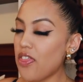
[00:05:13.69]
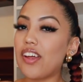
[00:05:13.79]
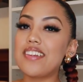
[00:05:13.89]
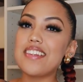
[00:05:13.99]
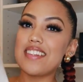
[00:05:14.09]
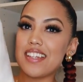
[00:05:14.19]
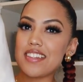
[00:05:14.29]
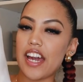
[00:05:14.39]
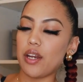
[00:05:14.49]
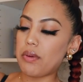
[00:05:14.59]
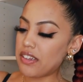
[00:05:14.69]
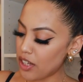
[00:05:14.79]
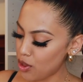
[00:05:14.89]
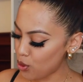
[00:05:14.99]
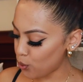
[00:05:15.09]
This is this item.
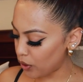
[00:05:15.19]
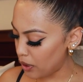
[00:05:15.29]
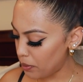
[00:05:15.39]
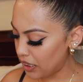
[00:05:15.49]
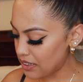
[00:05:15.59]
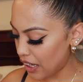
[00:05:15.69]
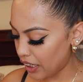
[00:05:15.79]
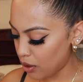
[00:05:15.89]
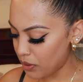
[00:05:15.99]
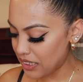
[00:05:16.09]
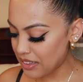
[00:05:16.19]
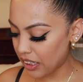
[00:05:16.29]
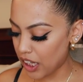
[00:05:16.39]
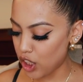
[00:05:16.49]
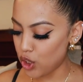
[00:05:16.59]
It's a three-piece item. It's
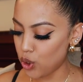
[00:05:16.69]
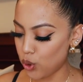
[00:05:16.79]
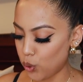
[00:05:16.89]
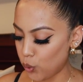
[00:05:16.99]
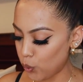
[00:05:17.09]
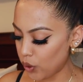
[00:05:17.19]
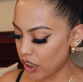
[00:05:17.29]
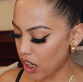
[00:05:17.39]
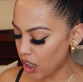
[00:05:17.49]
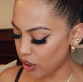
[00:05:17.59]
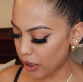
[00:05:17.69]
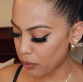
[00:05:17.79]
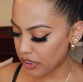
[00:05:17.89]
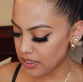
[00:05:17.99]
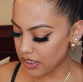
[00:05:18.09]
like a nude color, I
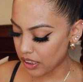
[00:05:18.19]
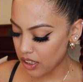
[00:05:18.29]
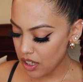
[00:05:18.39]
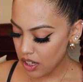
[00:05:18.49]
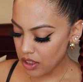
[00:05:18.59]
want to say.